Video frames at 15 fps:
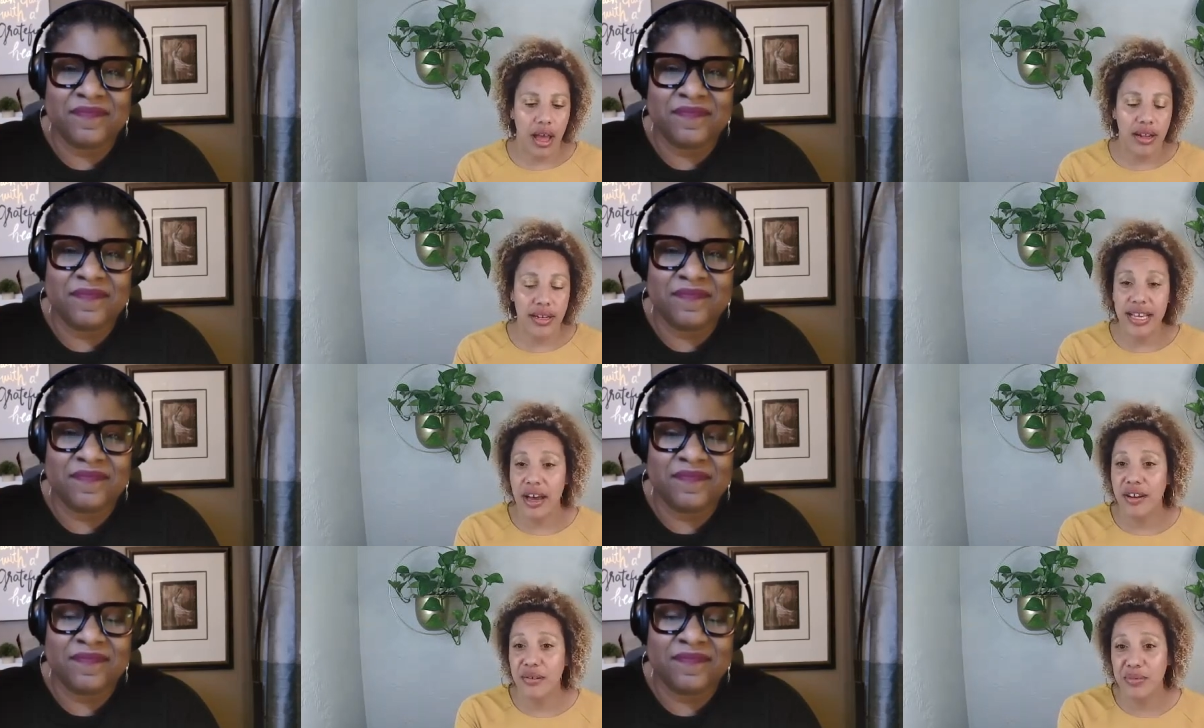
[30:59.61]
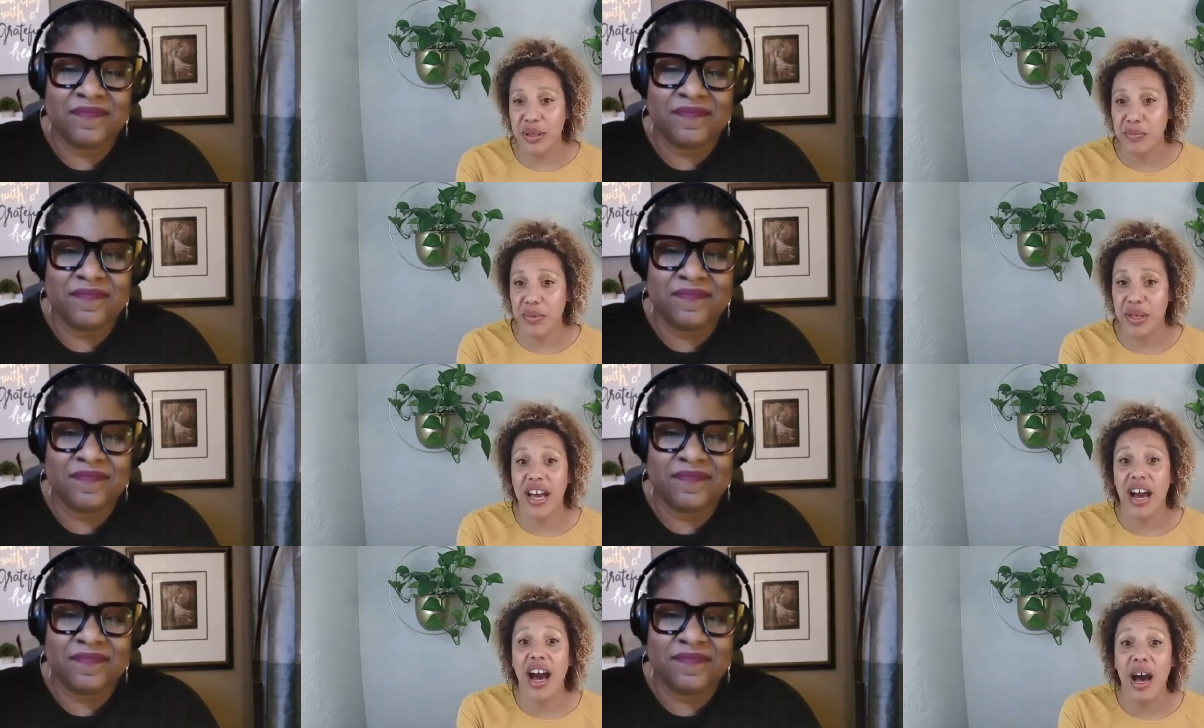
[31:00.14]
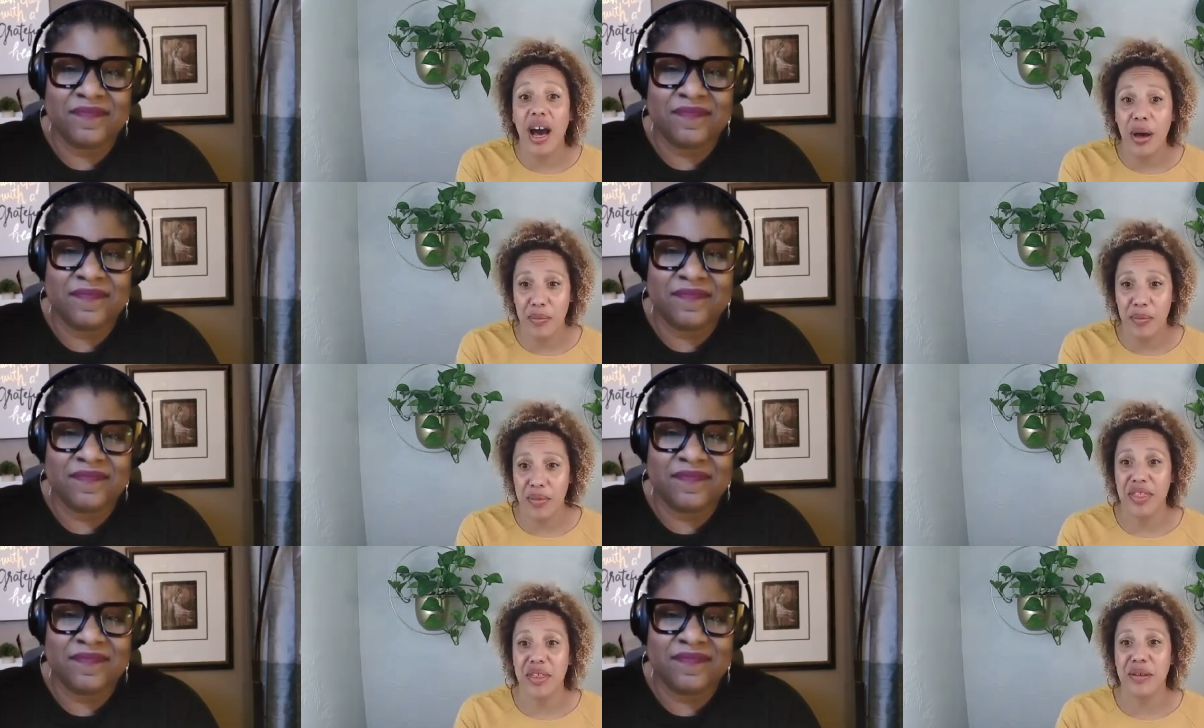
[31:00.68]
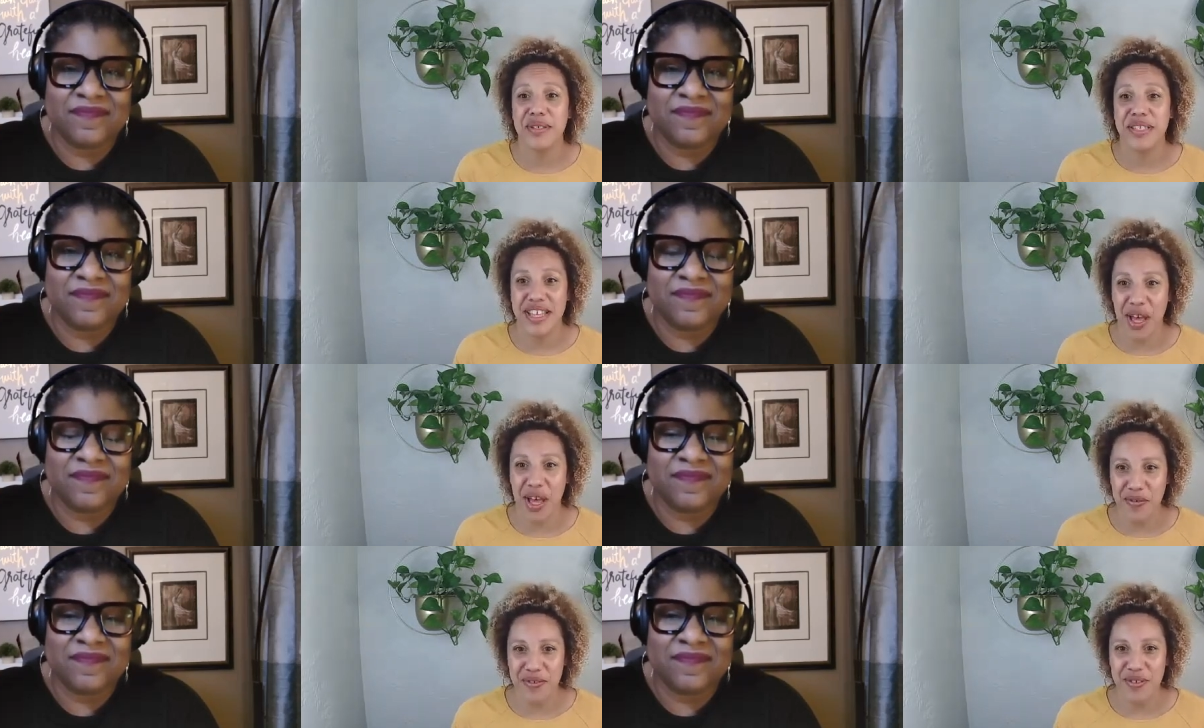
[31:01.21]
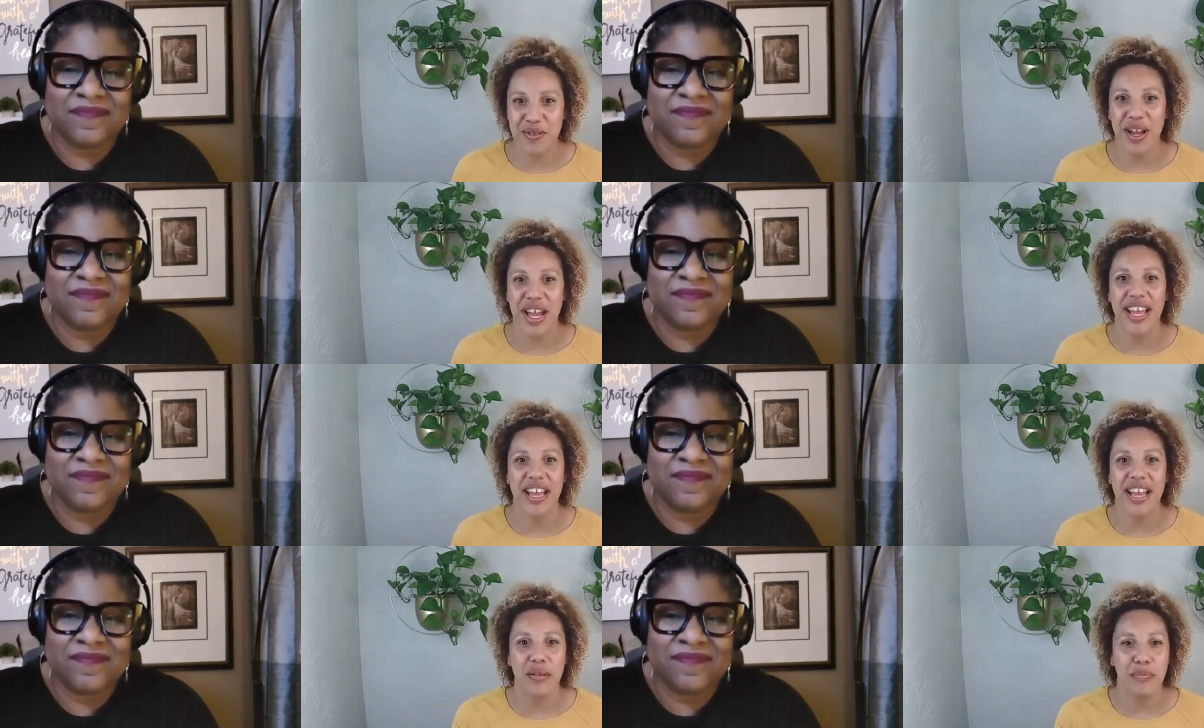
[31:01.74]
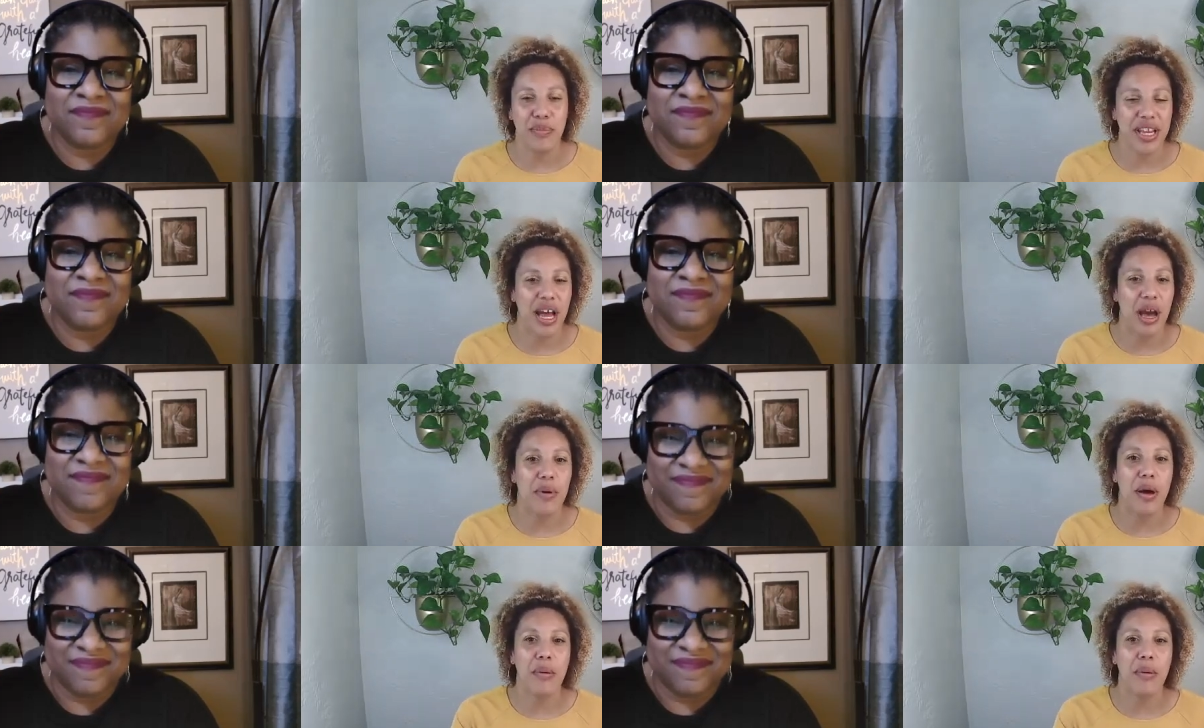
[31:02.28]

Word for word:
Speaker 1: undoubtedly become themselves, right? Become